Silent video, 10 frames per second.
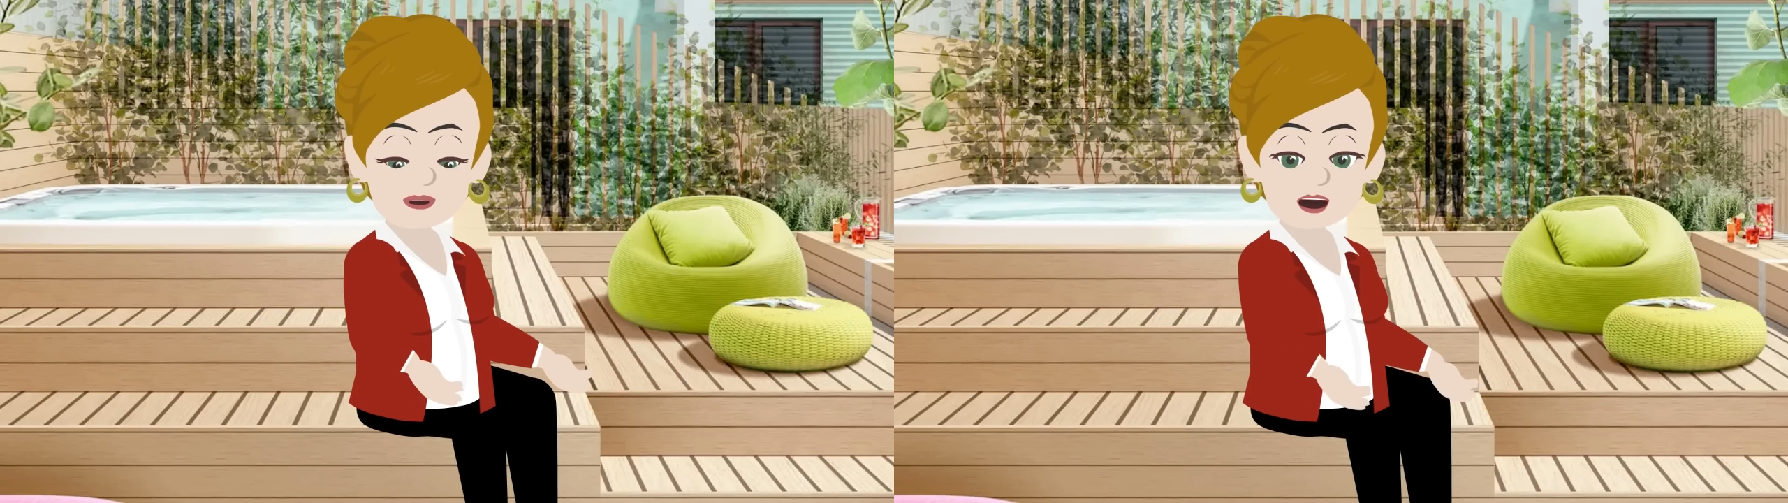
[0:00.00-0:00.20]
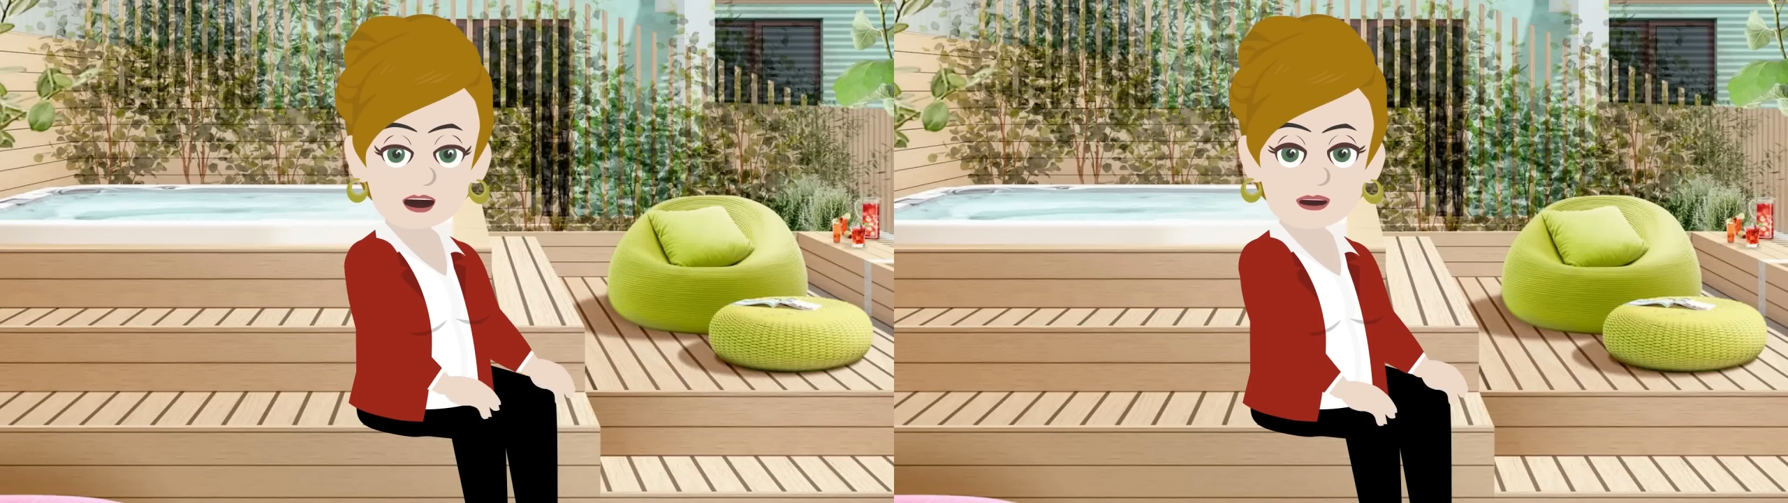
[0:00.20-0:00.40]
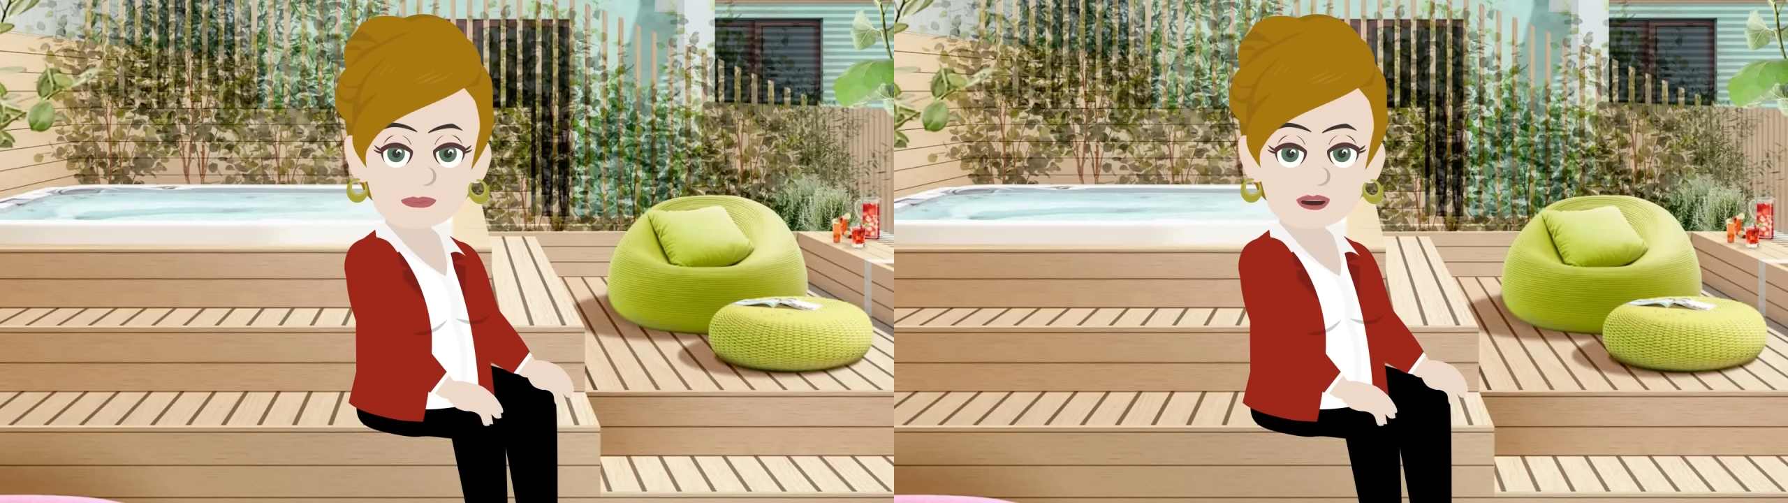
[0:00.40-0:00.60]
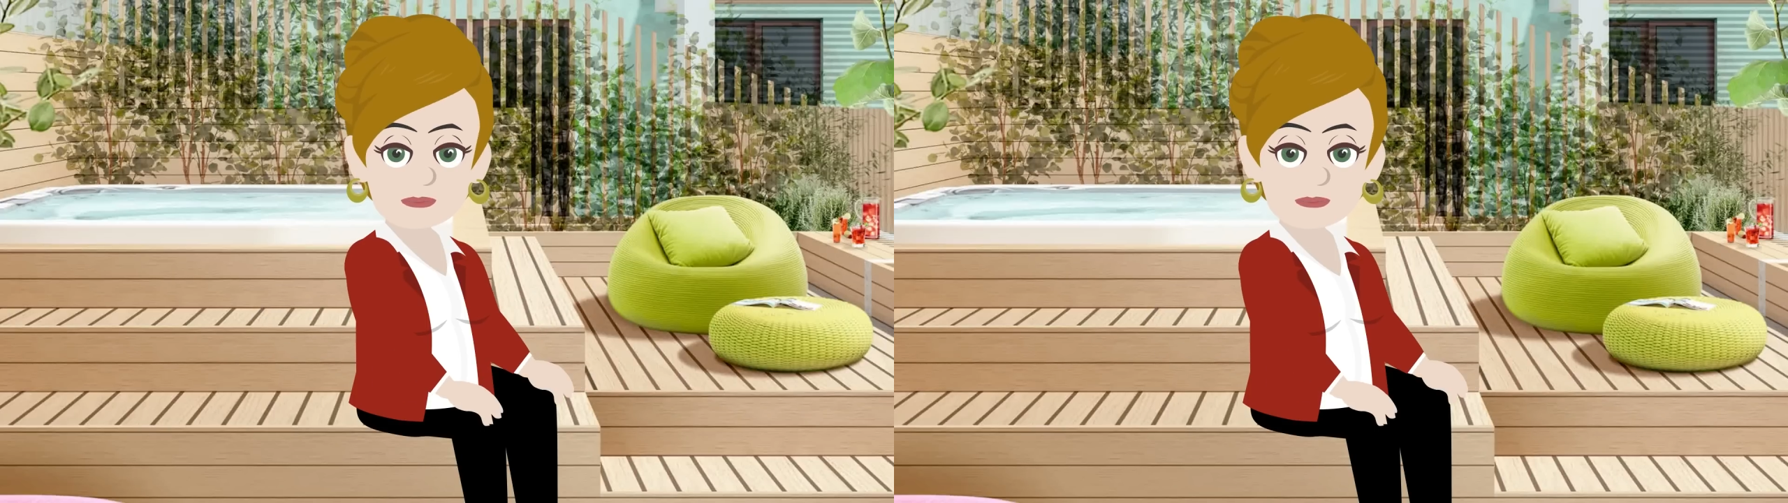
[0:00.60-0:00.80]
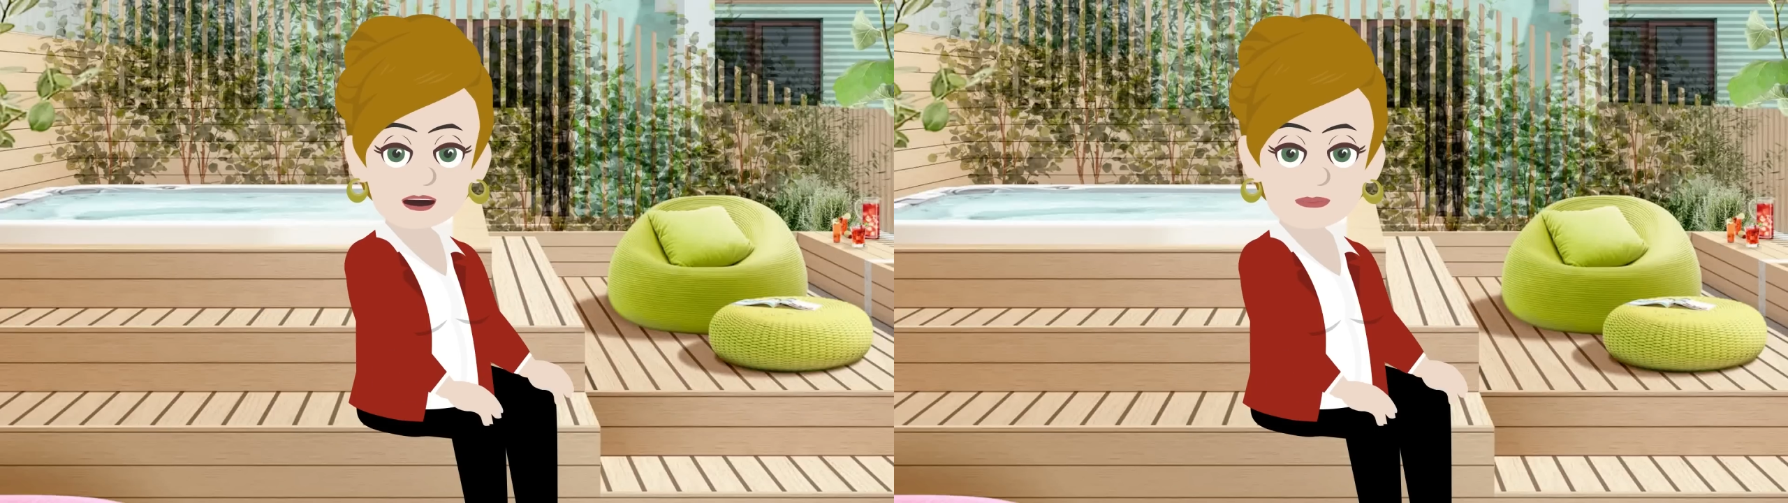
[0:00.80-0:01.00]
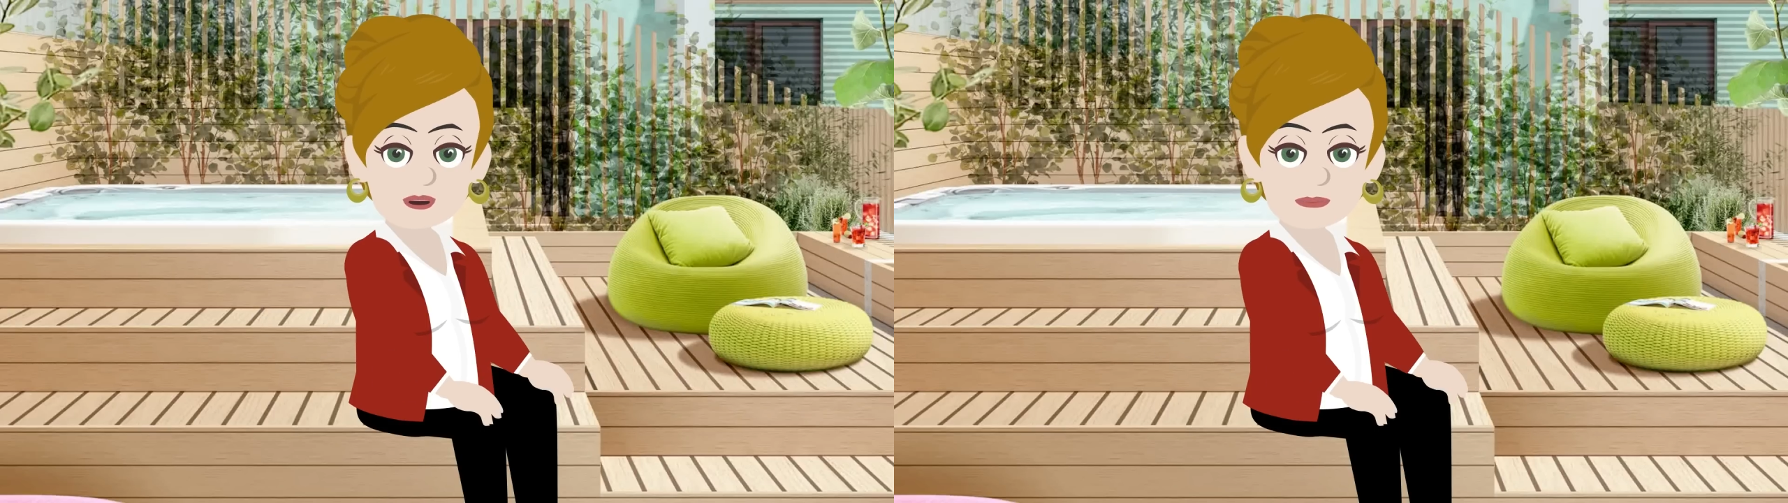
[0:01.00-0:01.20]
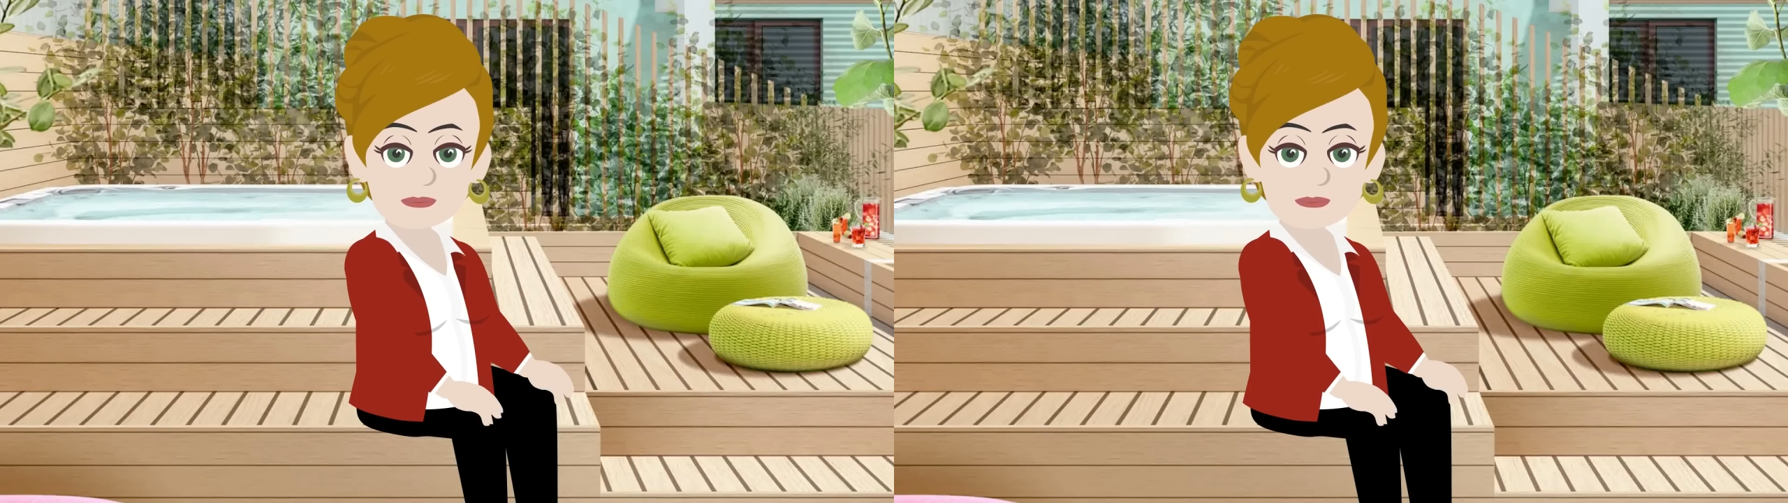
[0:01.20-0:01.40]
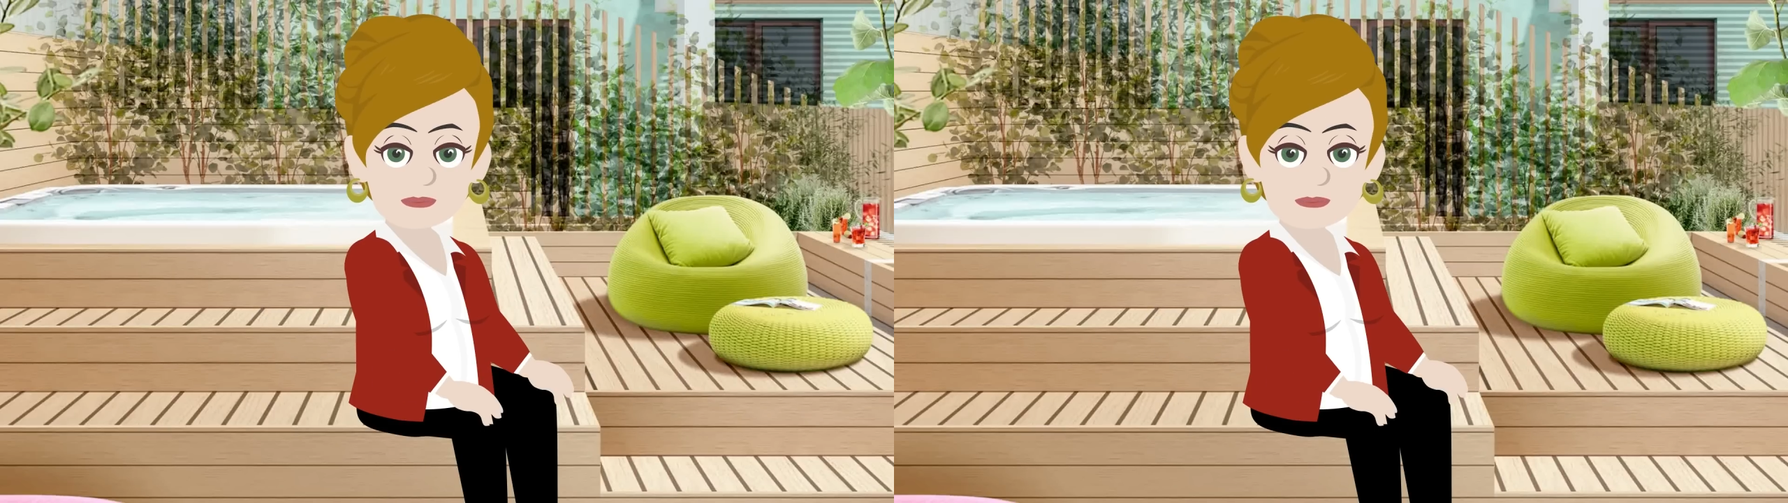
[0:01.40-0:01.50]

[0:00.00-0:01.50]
are, is the sweetest,